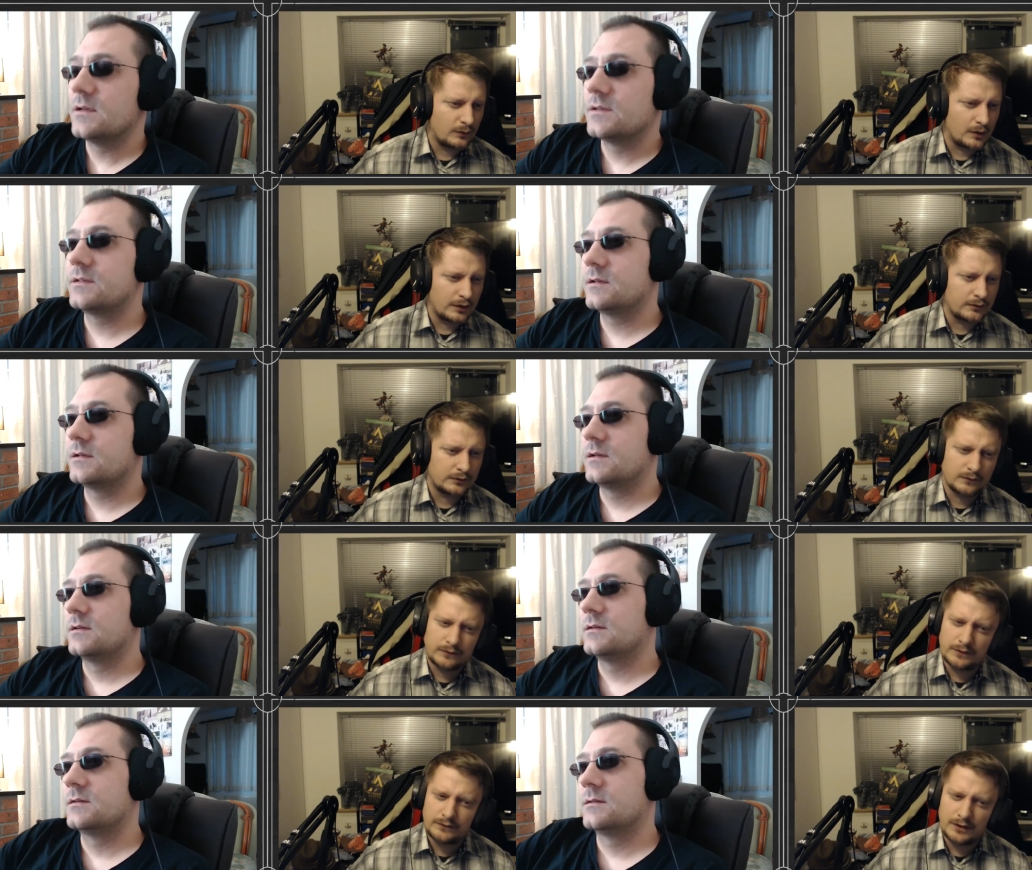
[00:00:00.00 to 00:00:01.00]

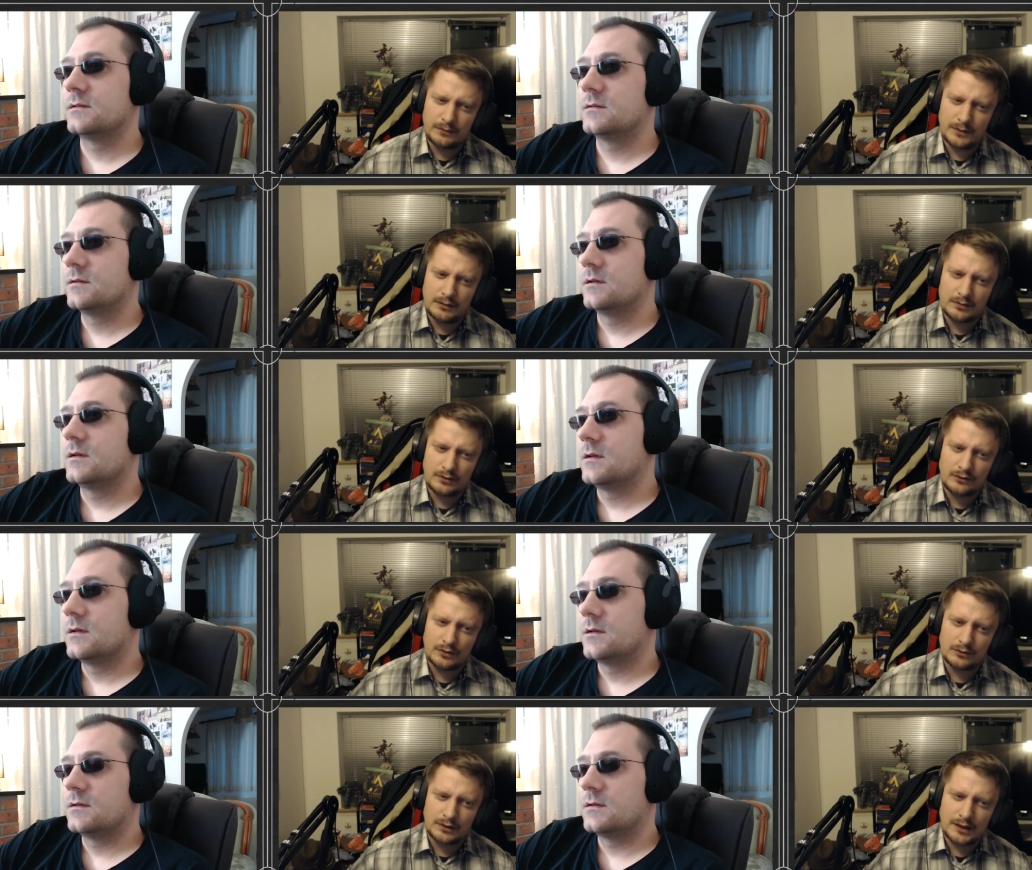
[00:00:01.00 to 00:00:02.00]
Speaker 1: 150 maybe or
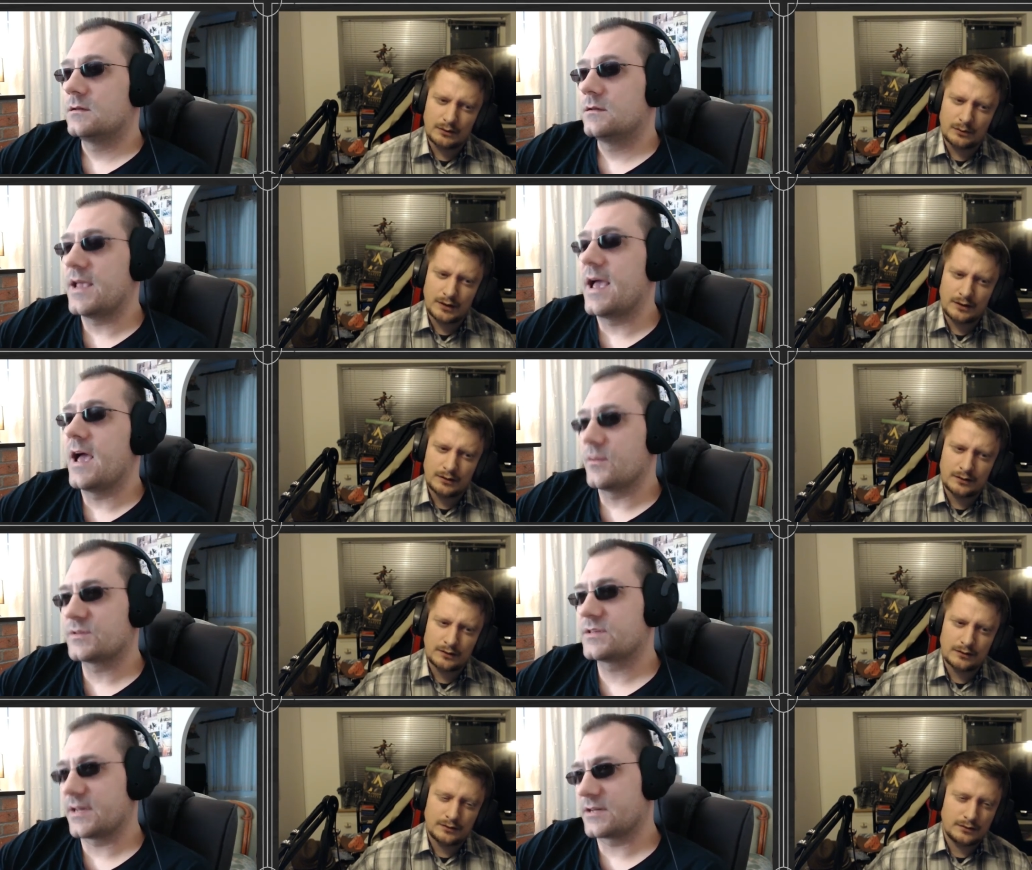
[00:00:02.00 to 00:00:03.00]
so who got away. Yeah,
Speaker 2: there
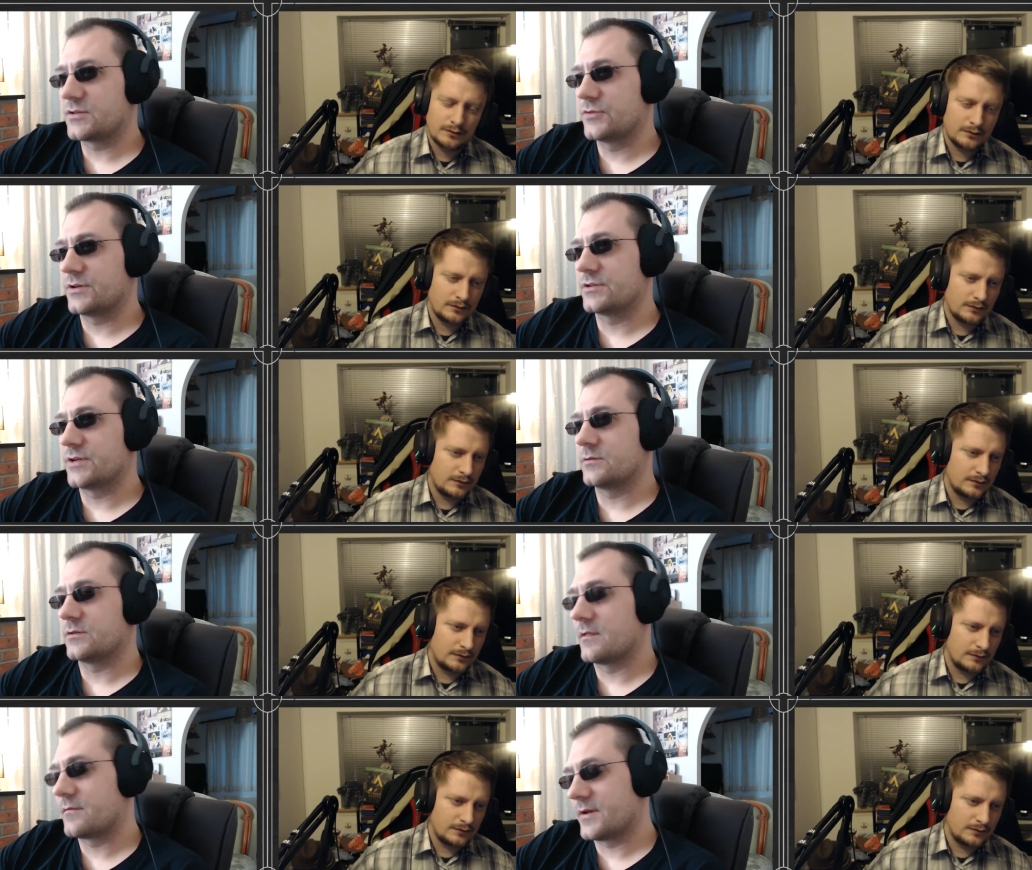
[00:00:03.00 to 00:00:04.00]
was 600 in
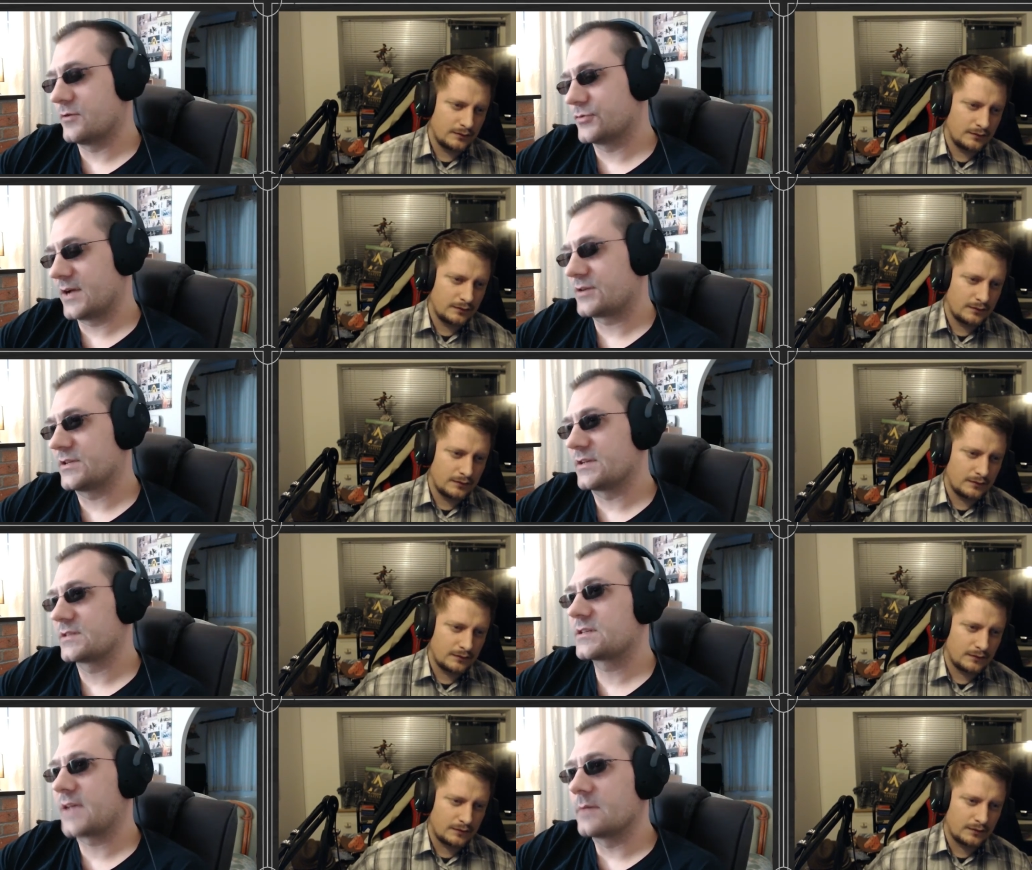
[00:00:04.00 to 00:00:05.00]
total, and 300 actually
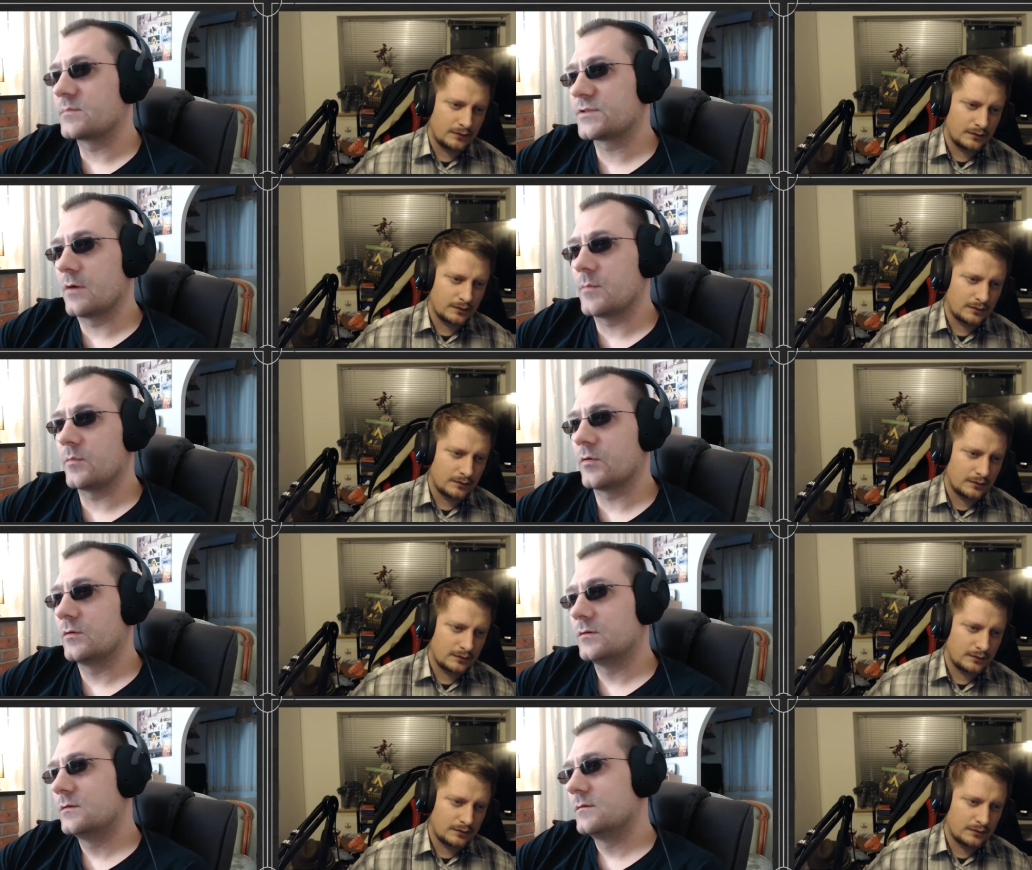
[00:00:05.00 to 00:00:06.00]
escaped oh.
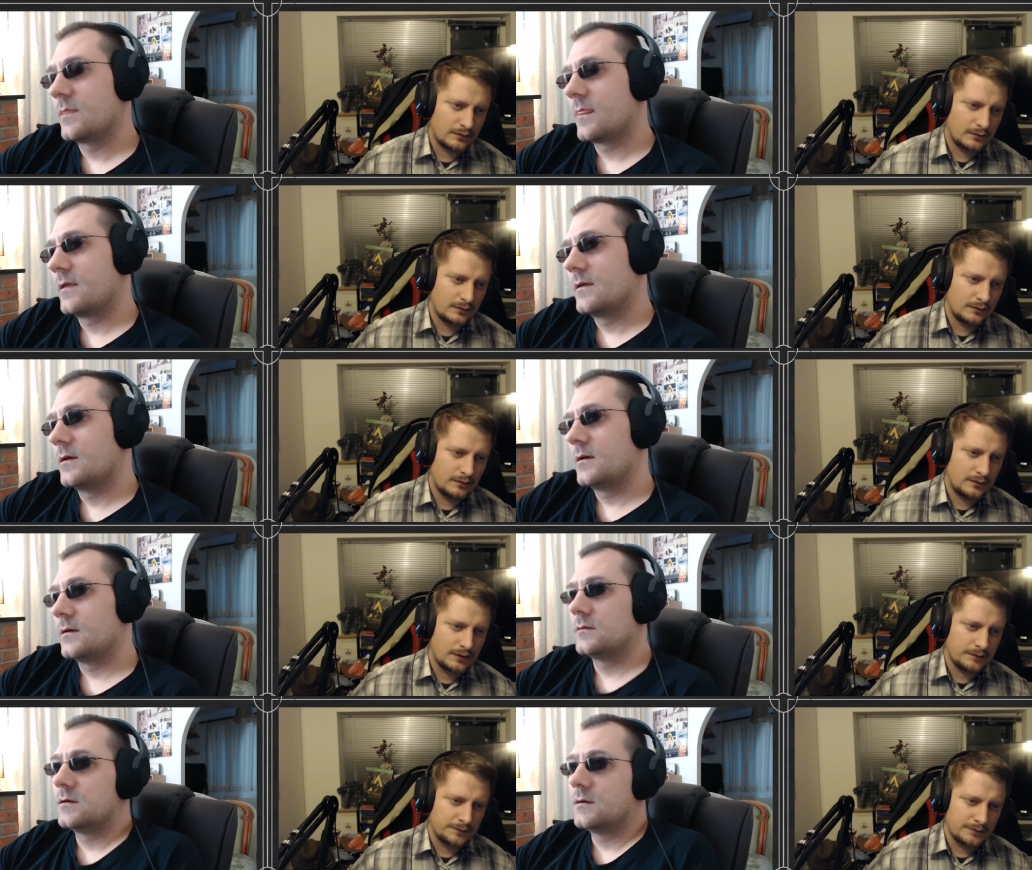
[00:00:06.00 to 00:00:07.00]
overboard.
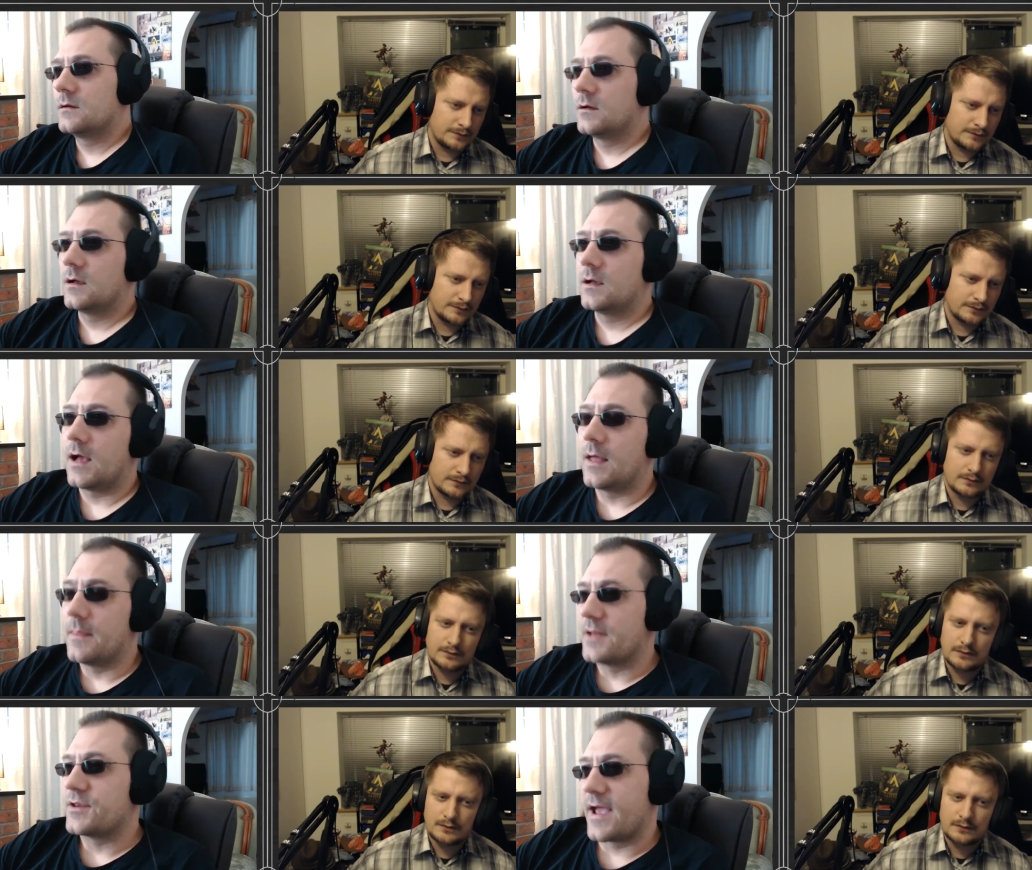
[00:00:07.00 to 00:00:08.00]
Yeah.
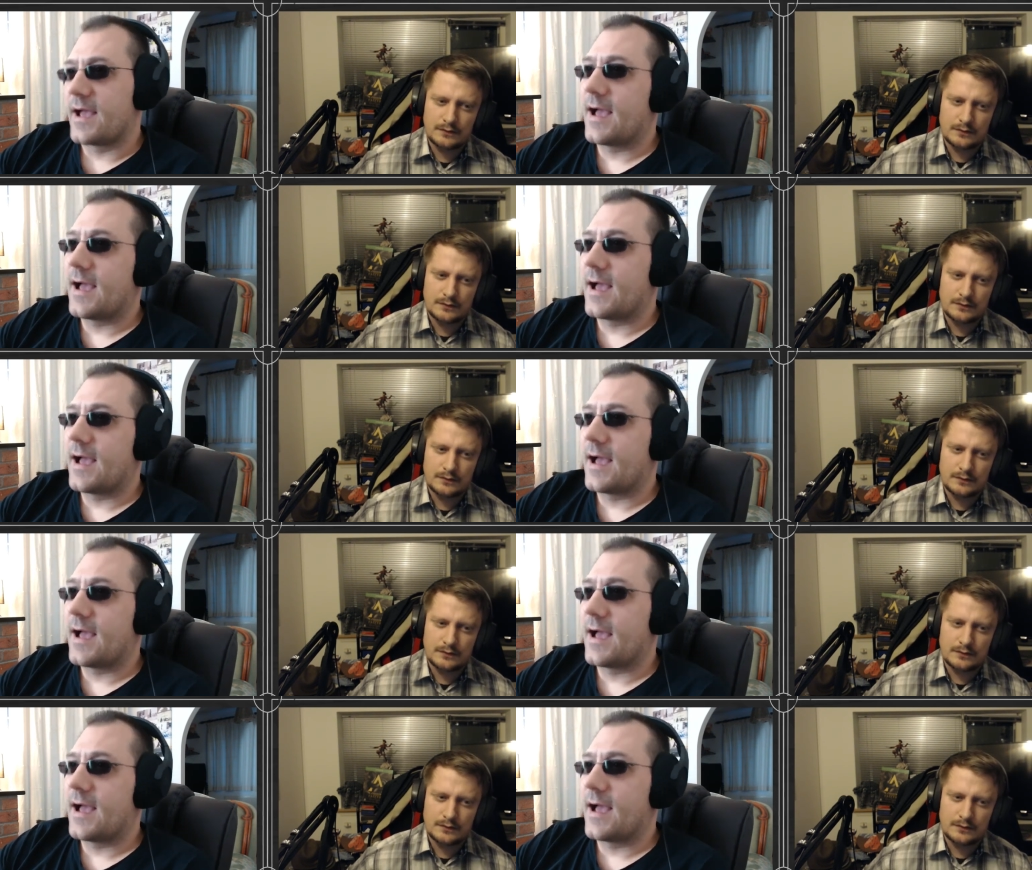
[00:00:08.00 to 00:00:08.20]
And then yeah,